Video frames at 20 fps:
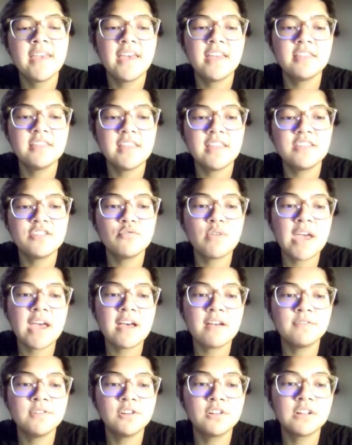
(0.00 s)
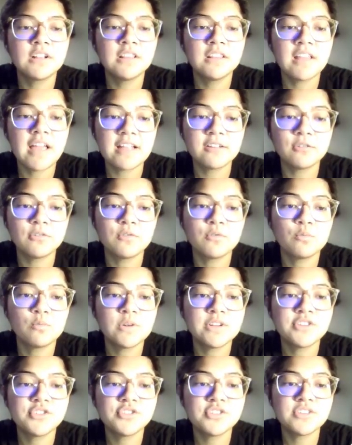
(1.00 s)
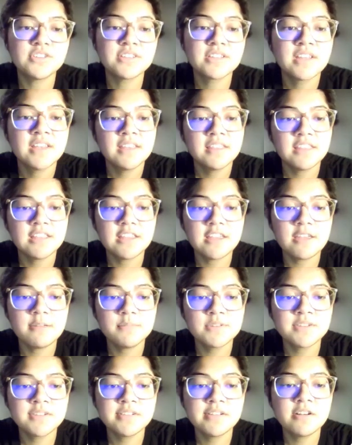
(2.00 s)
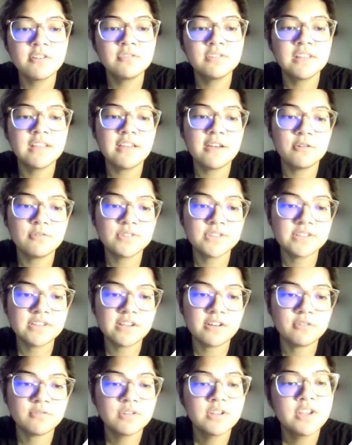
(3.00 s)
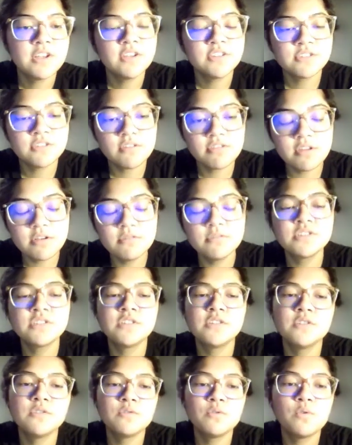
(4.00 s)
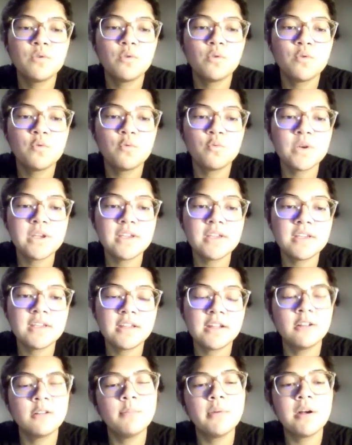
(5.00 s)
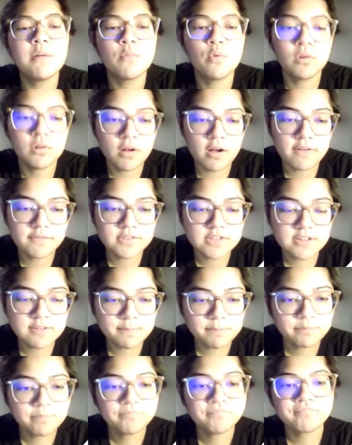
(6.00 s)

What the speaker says: And then you have your collateral, which is the MCL and the LCL. So those two we hear about more often.